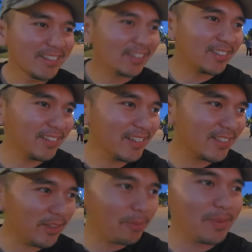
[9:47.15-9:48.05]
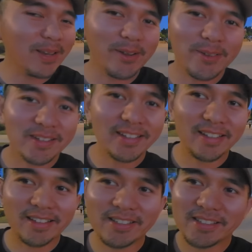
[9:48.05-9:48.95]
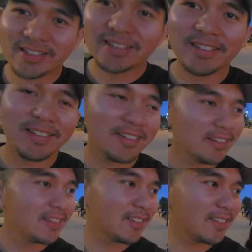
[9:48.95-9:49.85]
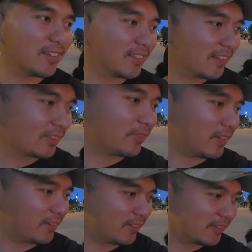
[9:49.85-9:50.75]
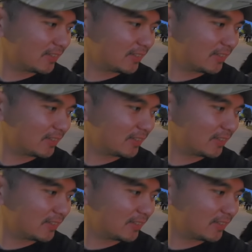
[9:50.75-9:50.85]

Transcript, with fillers: Check out the links down below, and I guess see you in the next video.